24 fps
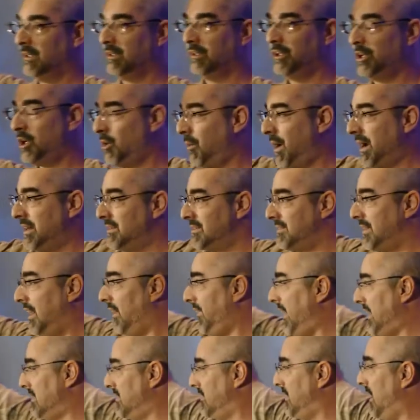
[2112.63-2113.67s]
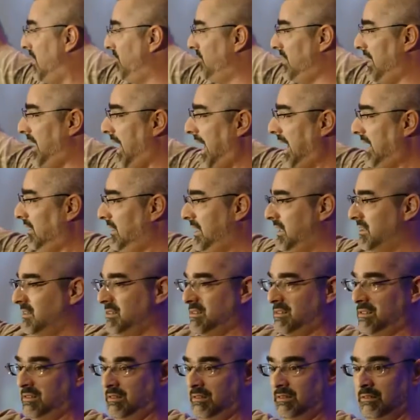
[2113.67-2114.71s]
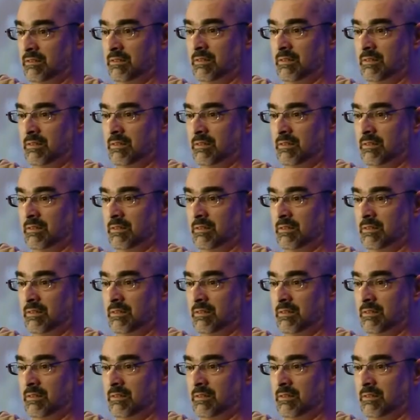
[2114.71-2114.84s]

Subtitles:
You don't want to sell that stuff to aliens?